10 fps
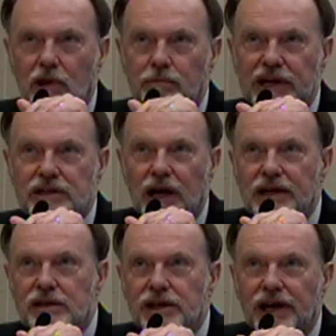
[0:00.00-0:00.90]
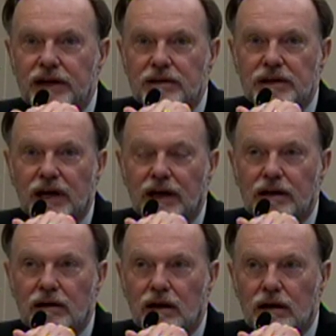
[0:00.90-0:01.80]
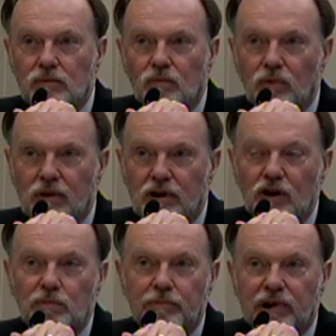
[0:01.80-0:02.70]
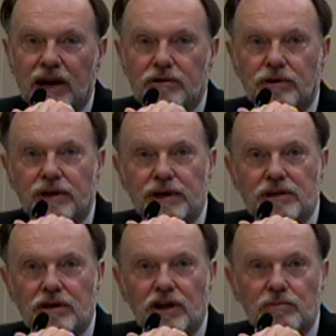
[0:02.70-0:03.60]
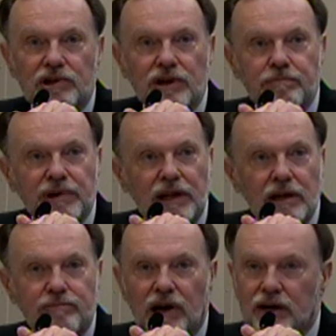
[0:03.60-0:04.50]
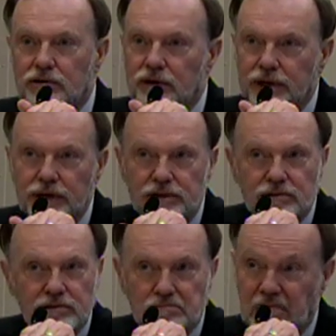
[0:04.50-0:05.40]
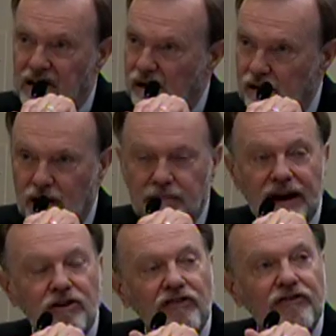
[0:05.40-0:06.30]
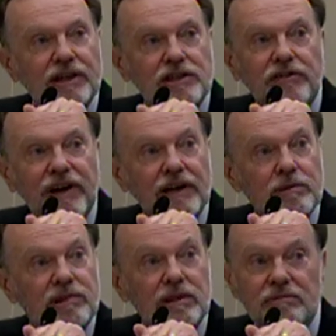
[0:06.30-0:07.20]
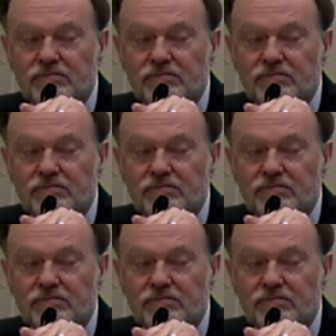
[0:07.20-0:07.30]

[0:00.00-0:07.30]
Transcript: The best I can say is that global priorities, global competing priorities, amount of funds available.